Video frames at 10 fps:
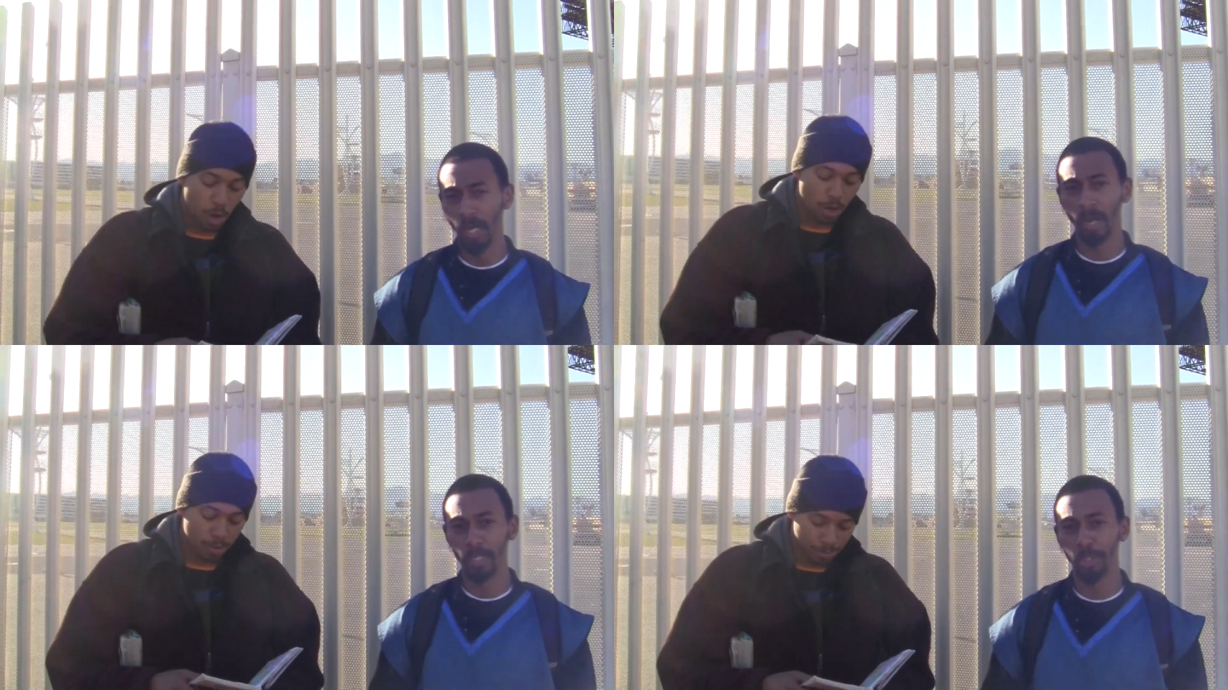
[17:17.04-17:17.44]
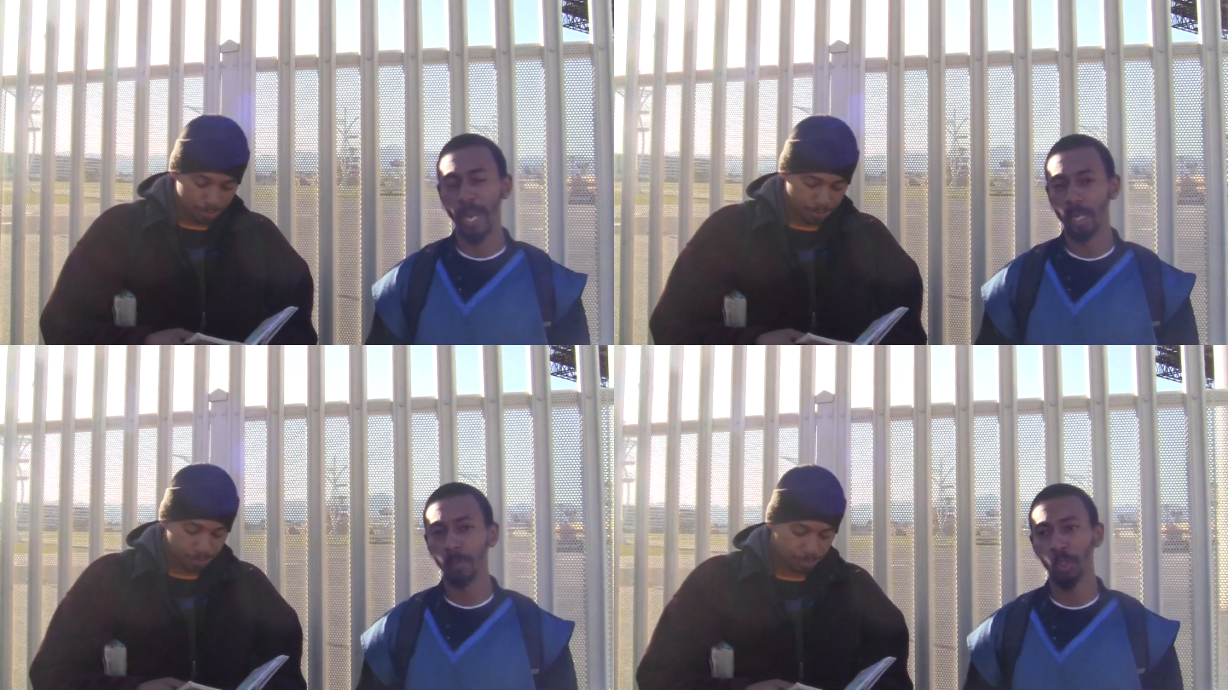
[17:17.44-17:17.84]
Speaker 1: uh,
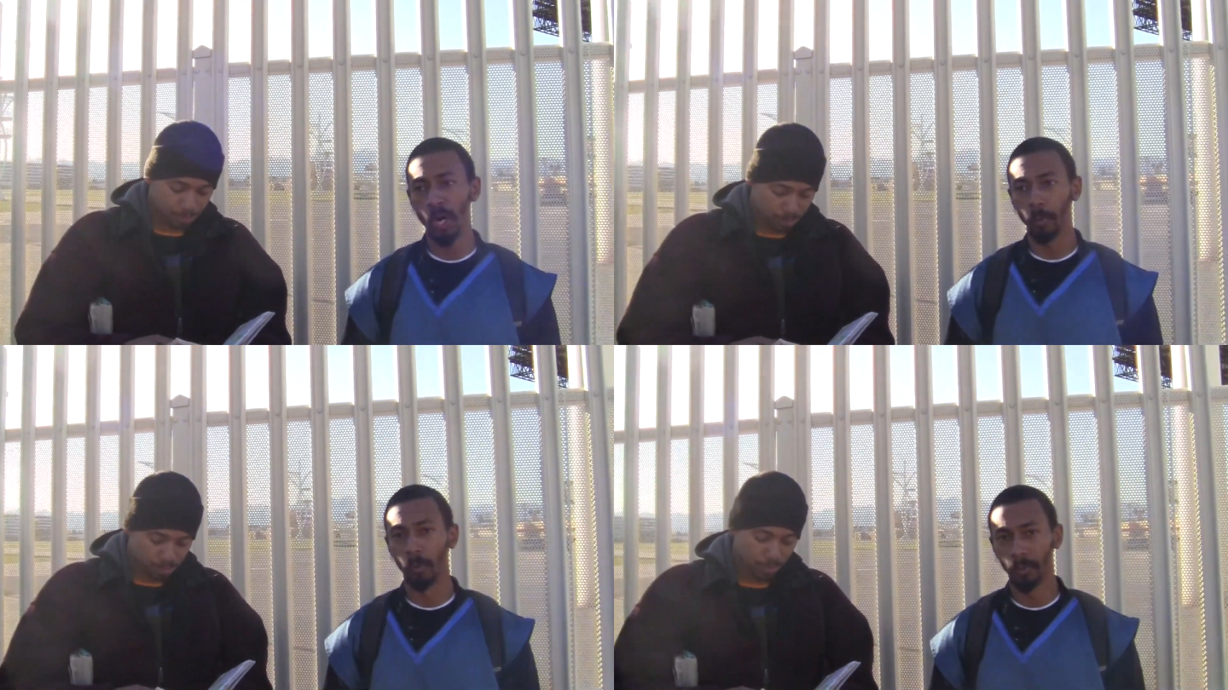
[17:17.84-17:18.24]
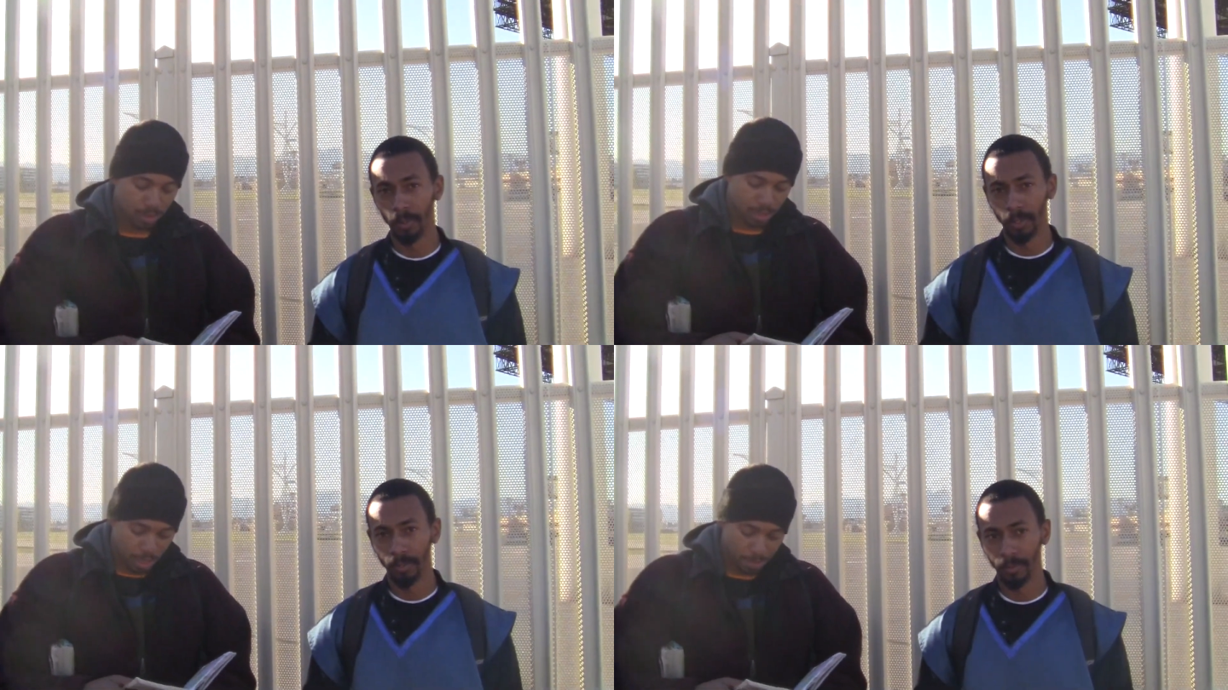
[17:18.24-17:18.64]
Jacob's trouble.
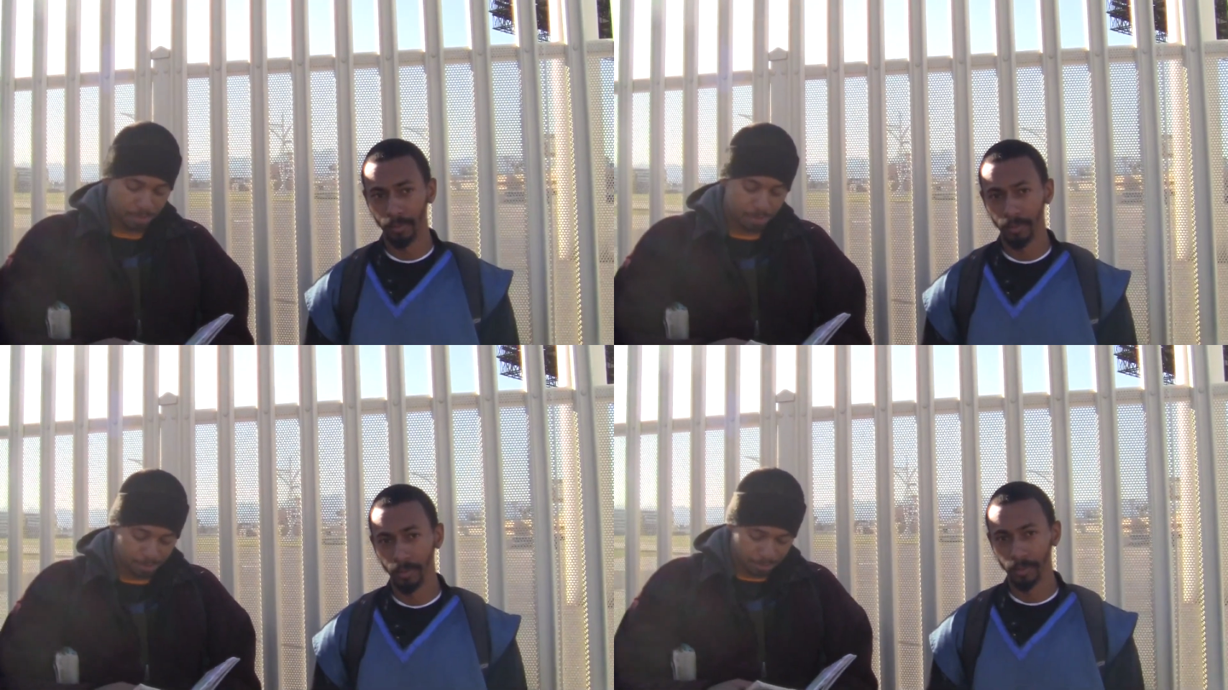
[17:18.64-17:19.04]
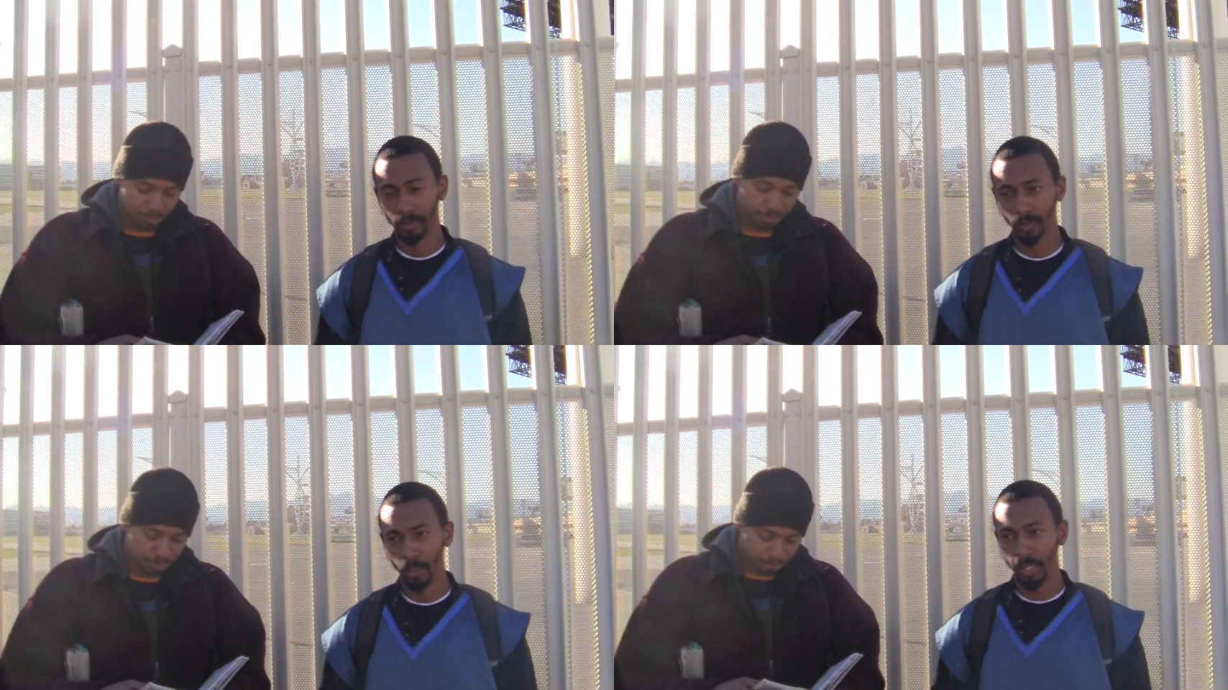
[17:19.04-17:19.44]
Yep.
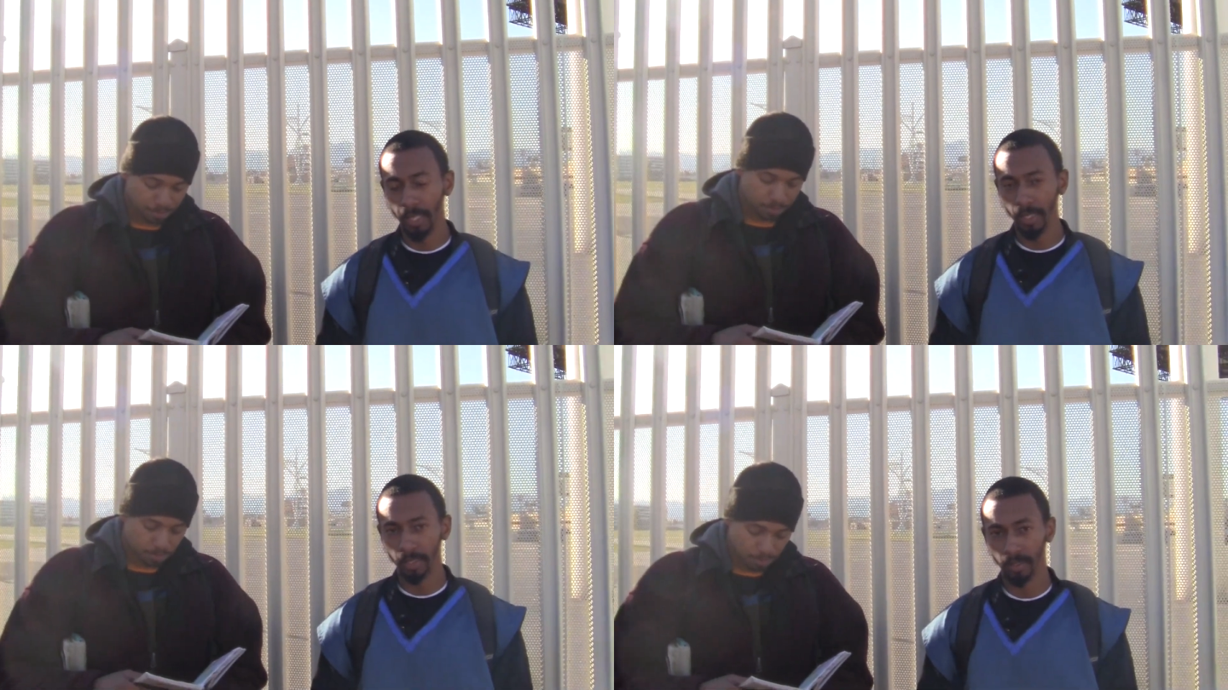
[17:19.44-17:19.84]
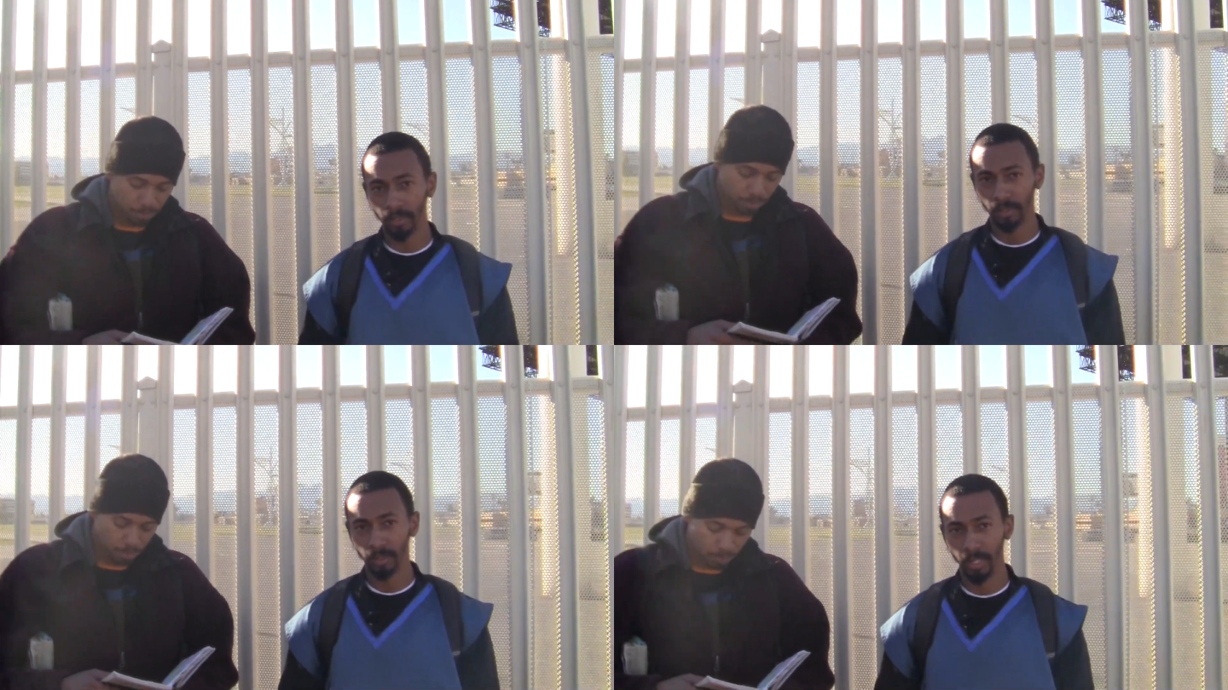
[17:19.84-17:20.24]
Okay,
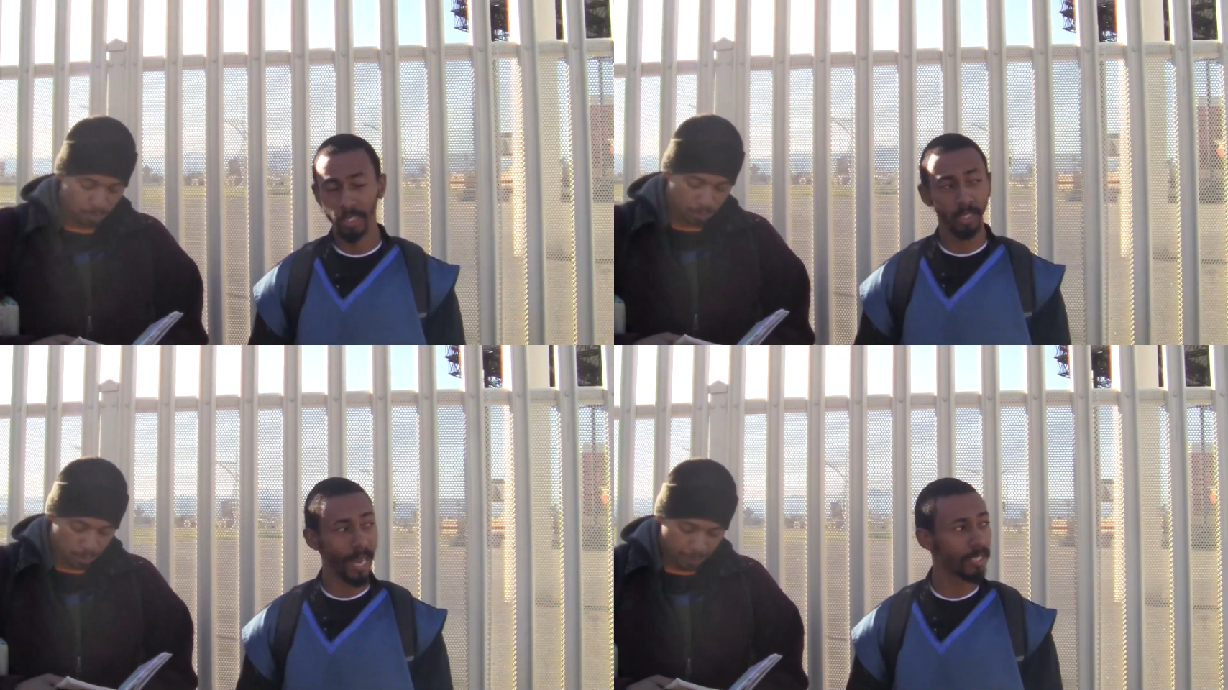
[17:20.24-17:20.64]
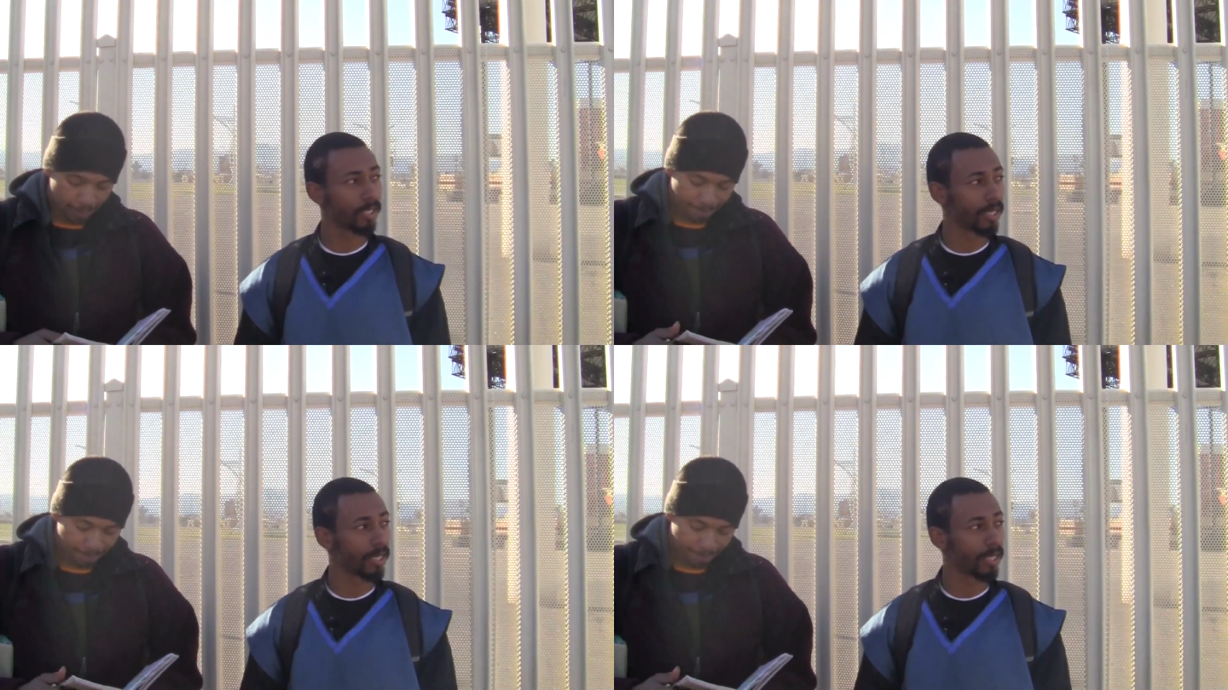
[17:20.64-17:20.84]
There's, that's